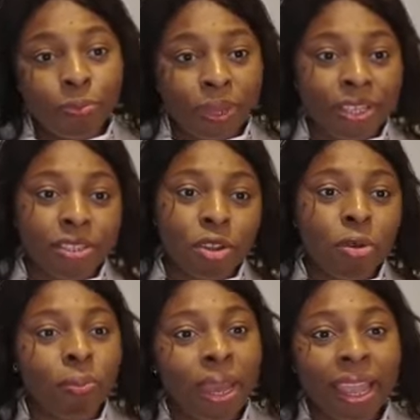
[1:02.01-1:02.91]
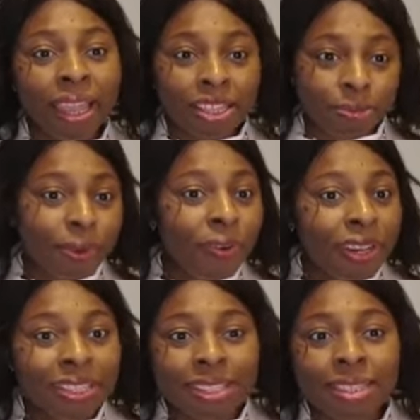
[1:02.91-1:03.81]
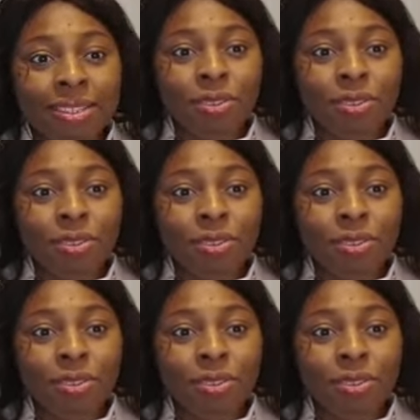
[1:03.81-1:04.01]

based on my experiences.